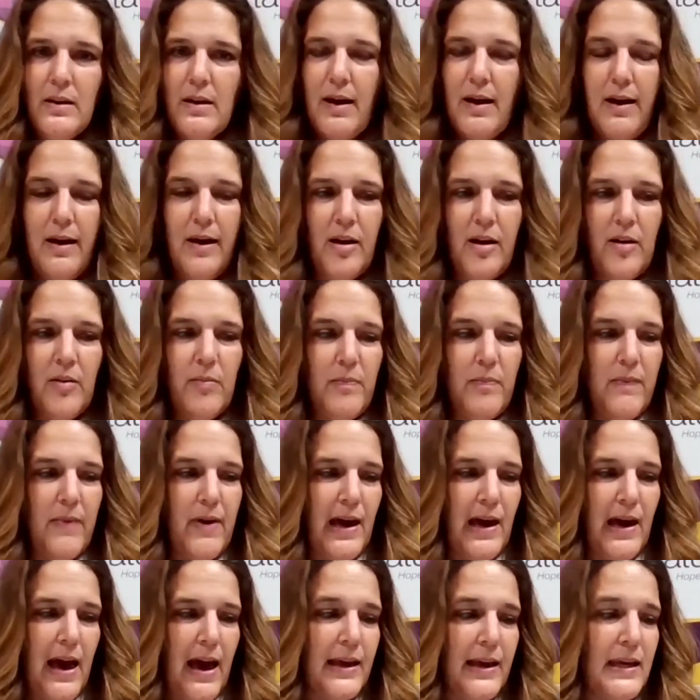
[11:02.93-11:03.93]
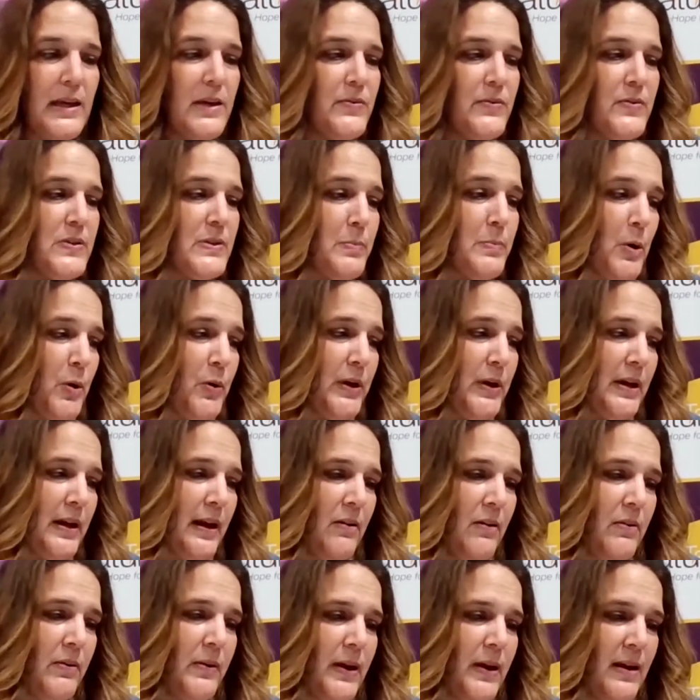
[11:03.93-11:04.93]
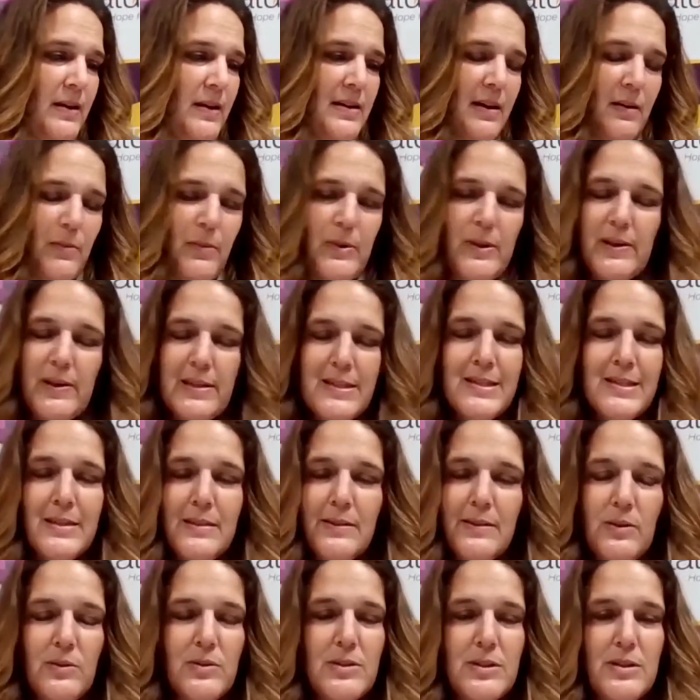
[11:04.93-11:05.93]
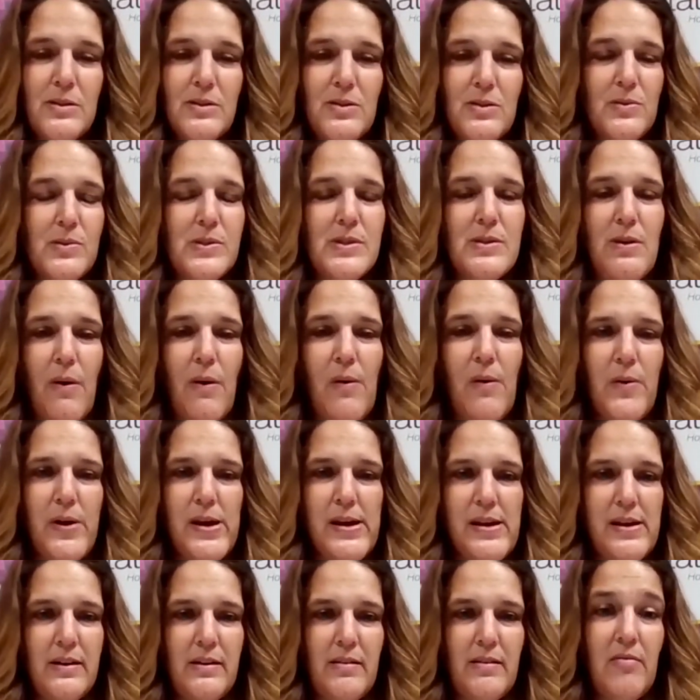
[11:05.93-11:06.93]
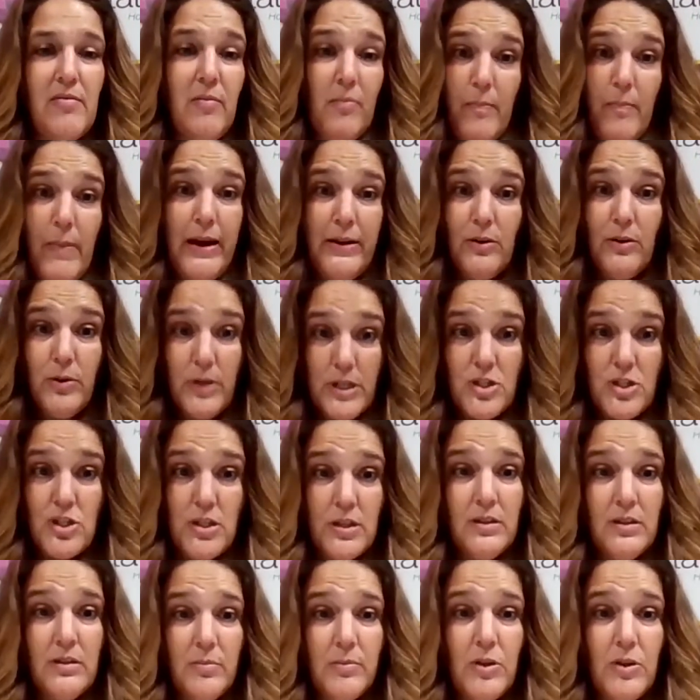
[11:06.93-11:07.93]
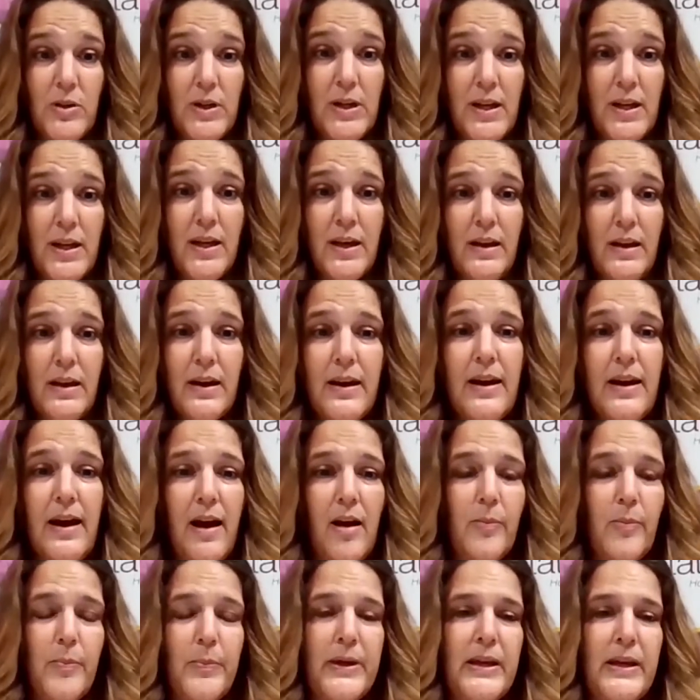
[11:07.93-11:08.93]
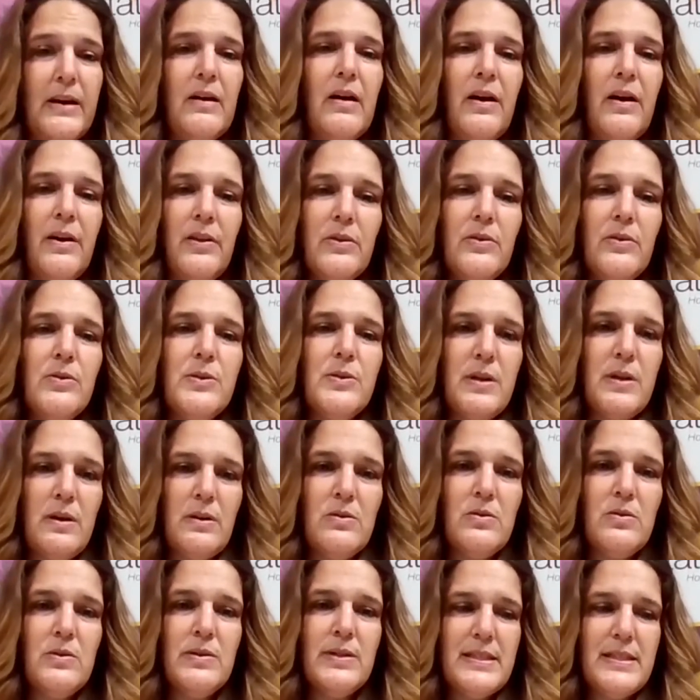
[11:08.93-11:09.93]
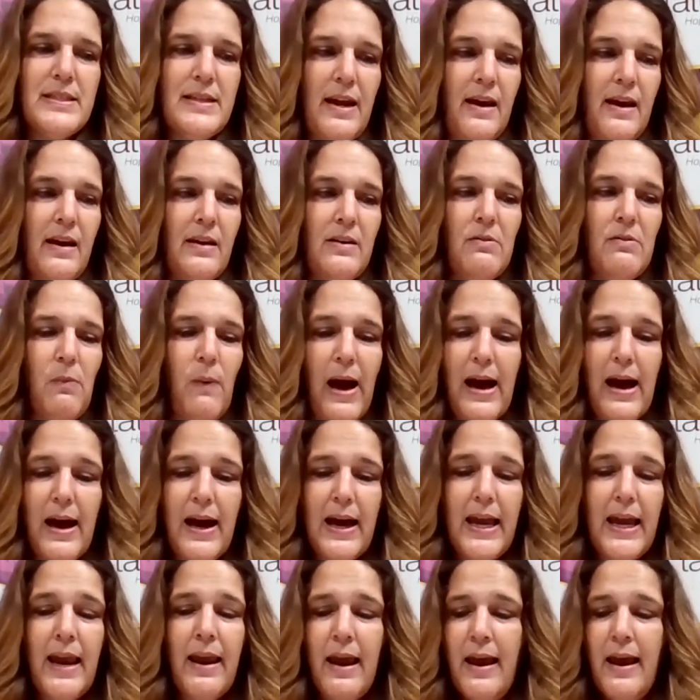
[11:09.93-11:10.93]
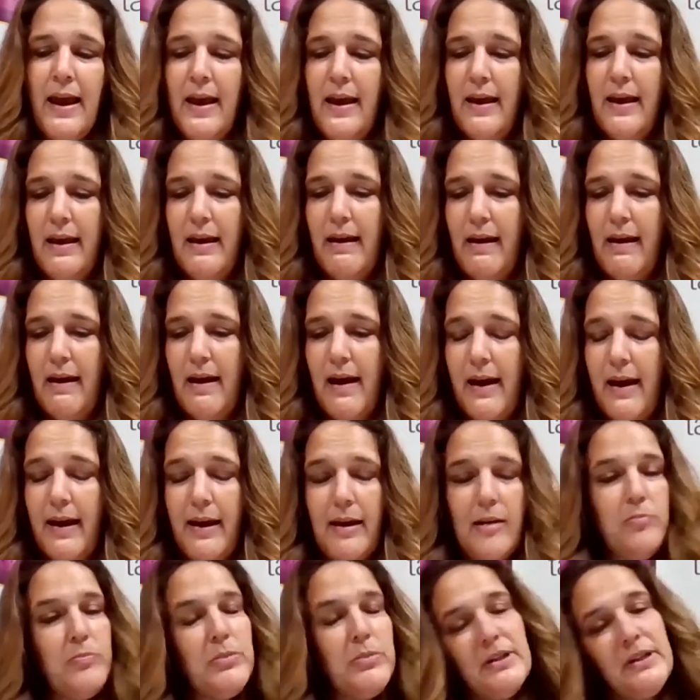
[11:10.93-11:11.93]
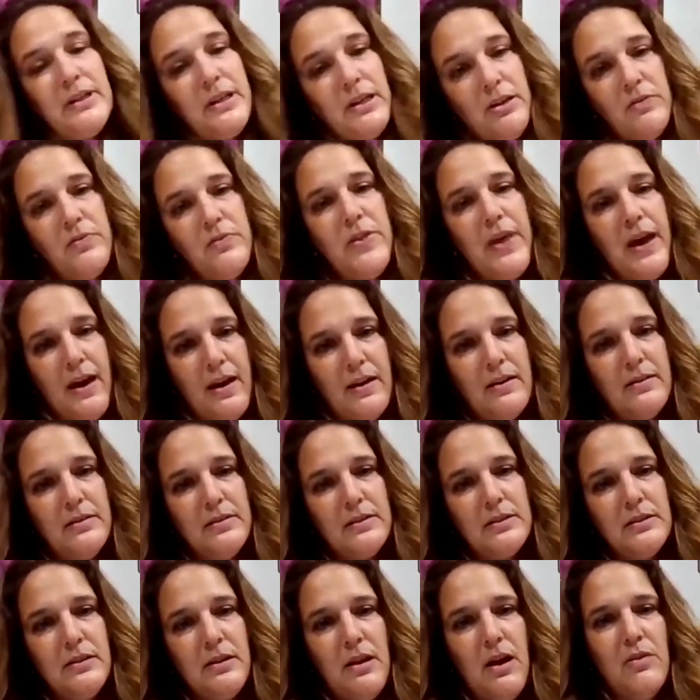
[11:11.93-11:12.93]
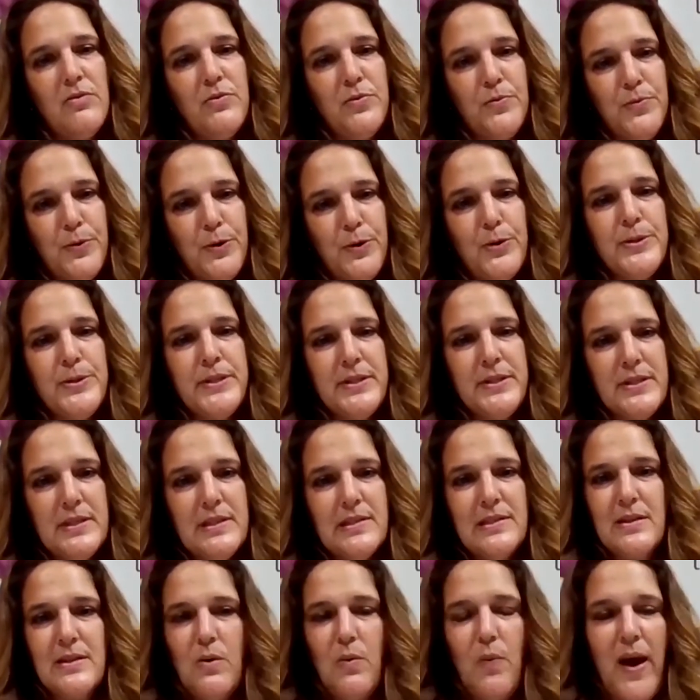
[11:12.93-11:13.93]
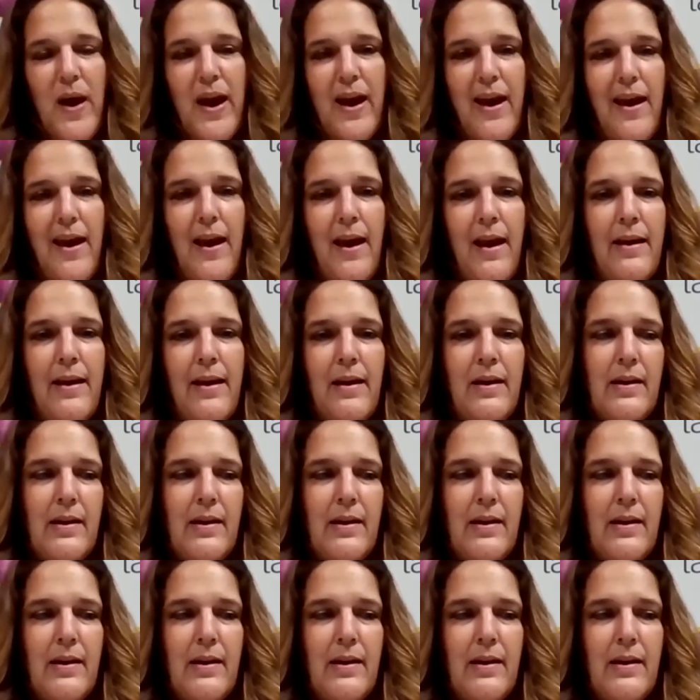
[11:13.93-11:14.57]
I have spoken out, and I will continue to do so in my Christian community, and helping others understand why I believe that love first is the way